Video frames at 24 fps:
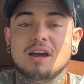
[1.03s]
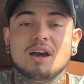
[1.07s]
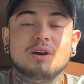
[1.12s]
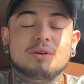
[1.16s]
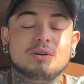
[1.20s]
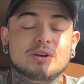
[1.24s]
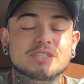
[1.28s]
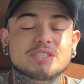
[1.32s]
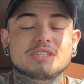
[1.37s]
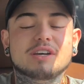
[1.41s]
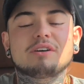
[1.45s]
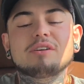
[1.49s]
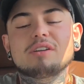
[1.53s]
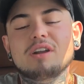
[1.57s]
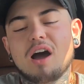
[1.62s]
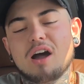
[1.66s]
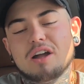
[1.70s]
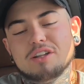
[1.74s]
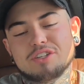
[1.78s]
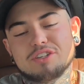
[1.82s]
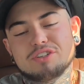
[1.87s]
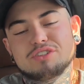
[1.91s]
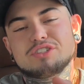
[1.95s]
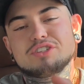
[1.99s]
What's going
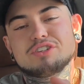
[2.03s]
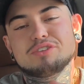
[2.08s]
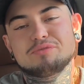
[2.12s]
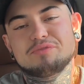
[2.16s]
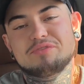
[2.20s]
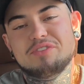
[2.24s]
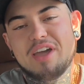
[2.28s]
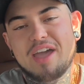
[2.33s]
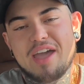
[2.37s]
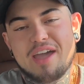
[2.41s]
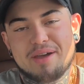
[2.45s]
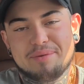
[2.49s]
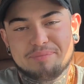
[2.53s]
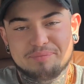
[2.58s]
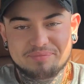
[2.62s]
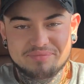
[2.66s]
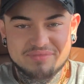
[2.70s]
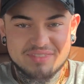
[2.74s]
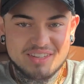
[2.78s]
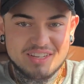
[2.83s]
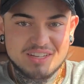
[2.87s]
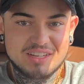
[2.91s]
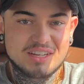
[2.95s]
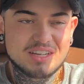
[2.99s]
on YouTube fam?
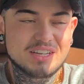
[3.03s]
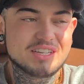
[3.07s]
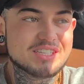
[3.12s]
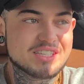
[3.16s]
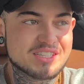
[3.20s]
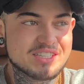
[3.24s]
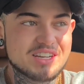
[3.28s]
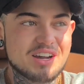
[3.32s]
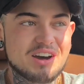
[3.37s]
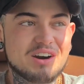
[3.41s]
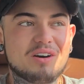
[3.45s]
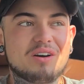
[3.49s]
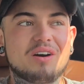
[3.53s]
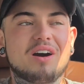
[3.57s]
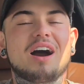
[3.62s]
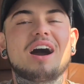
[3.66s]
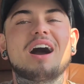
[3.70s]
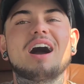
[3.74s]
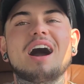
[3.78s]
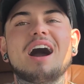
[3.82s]
So